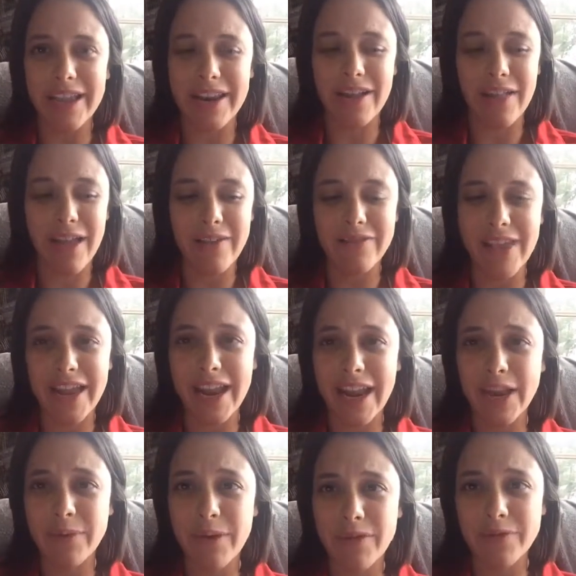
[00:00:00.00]
and I'll have that
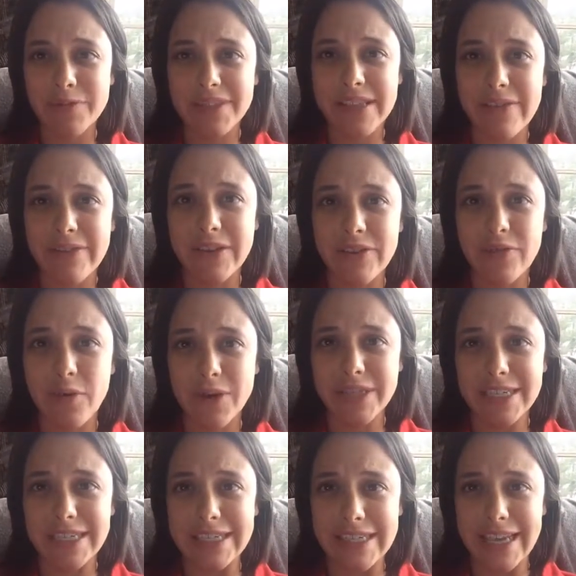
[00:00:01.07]
anywhere from seven to
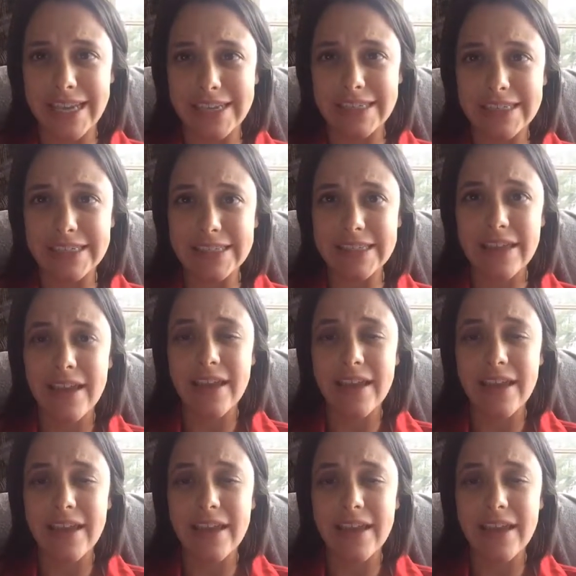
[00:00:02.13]
fourteen days.